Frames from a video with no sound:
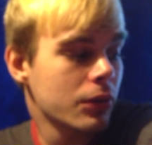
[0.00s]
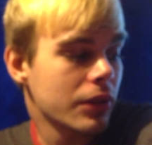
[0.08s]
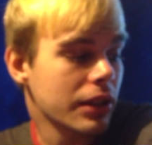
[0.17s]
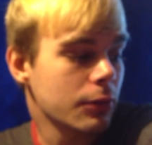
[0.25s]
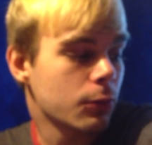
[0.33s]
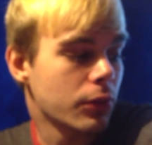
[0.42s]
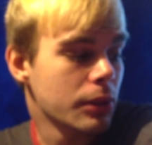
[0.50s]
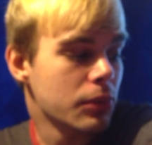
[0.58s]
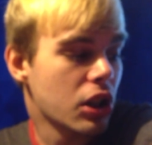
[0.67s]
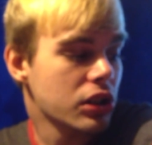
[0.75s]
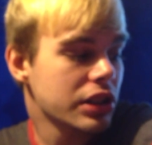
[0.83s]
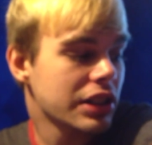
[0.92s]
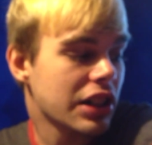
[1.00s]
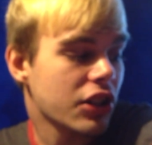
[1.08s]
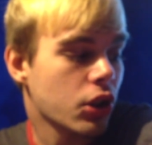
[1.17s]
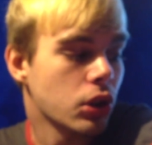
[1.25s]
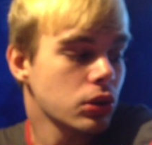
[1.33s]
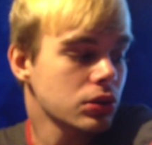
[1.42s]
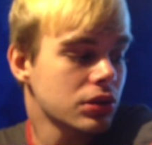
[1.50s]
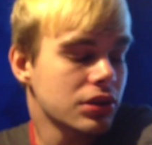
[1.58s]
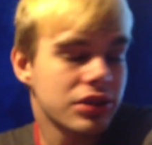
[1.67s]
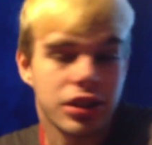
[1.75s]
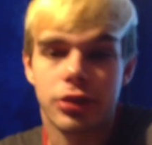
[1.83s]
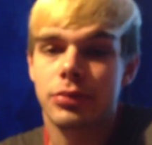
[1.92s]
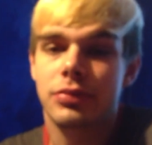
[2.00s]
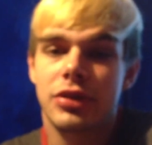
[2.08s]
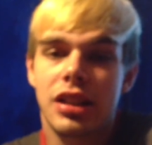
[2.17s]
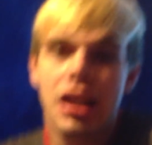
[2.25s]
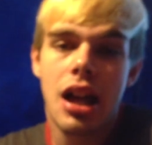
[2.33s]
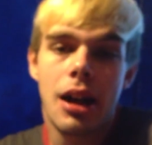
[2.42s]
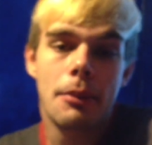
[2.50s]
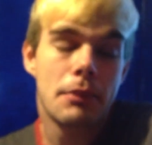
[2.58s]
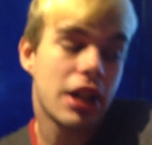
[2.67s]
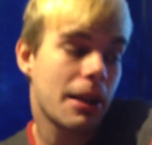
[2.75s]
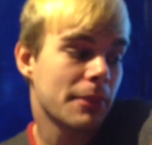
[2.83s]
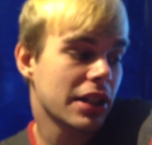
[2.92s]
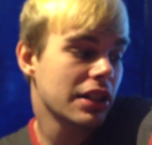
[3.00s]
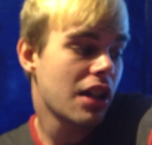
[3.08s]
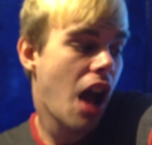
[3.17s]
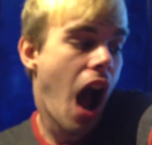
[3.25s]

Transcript: like reblogged it at all. So, I mean,